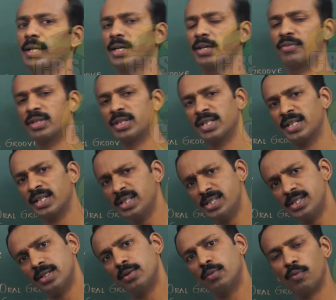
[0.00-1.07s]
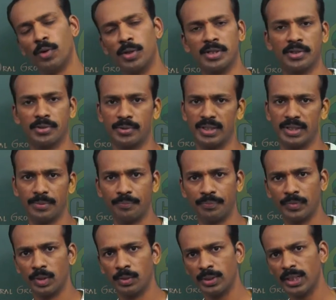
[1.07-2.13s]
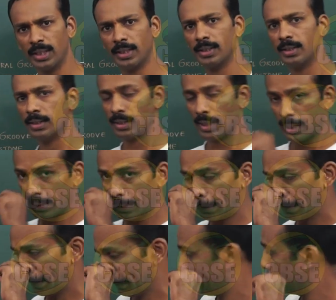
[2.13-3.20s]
everything is water only. Okay, and